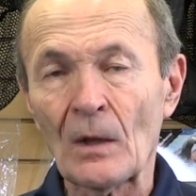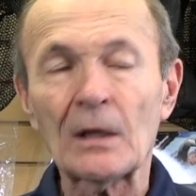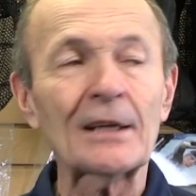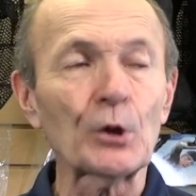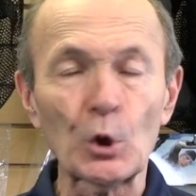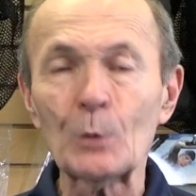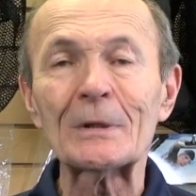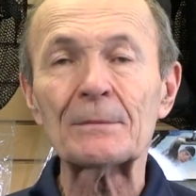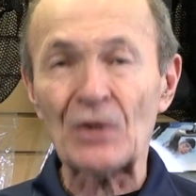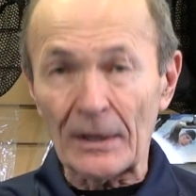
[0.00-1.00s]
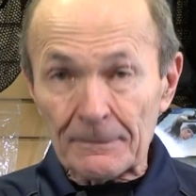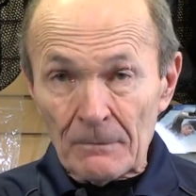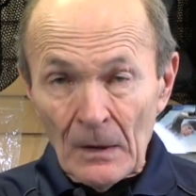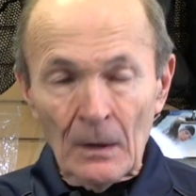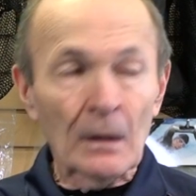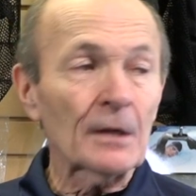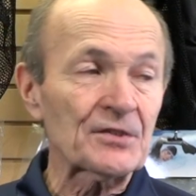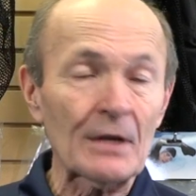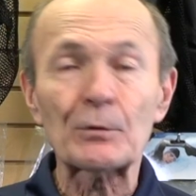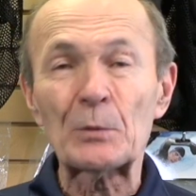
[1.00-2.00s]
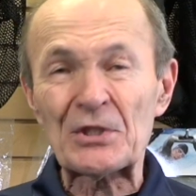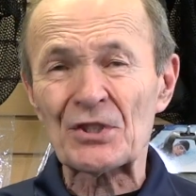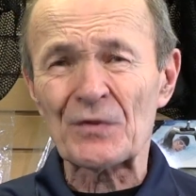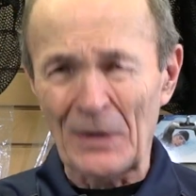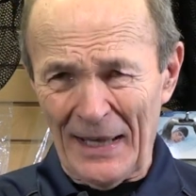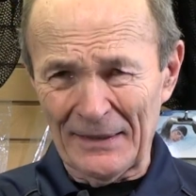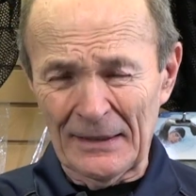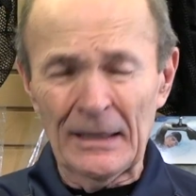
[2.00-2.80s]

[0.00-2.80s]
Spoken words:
Get an aluminum tank. There's several reasons for that.